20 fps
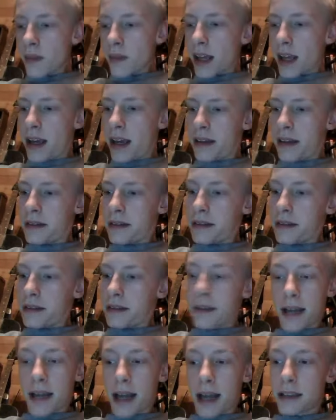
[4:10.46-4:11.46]
And
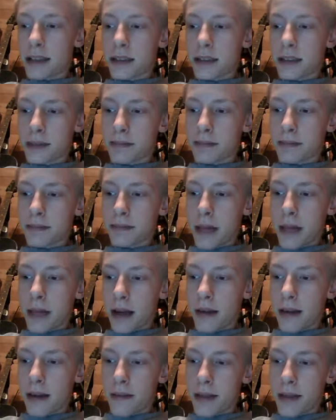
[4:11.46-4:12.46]
that's,
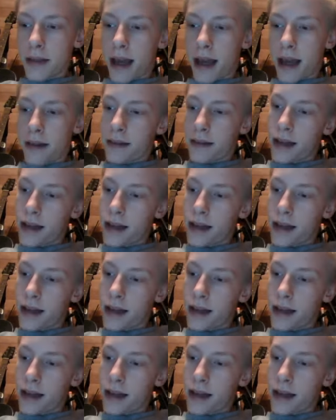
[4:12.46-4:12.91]
yeah.